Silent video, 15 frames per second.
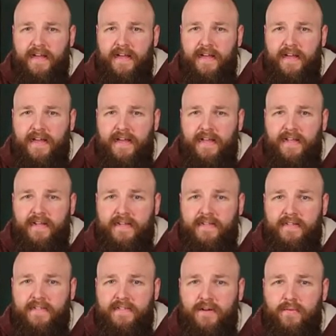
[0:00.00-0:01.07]

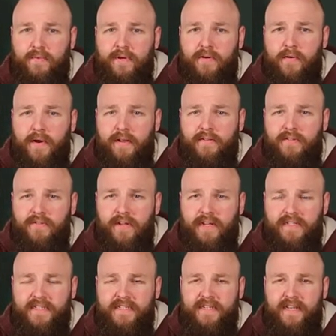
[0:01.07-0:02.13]
and somewhere around
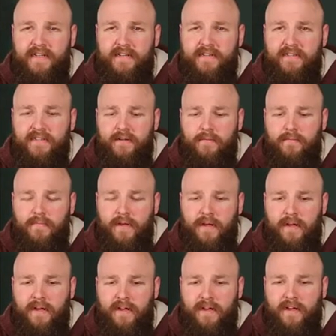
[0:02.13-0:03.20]
2010 some
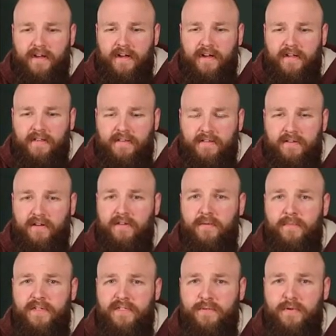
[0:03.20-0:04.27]
uh,
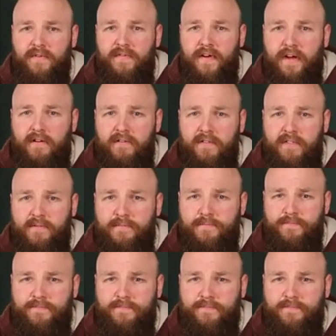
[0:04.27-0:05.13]
documents were found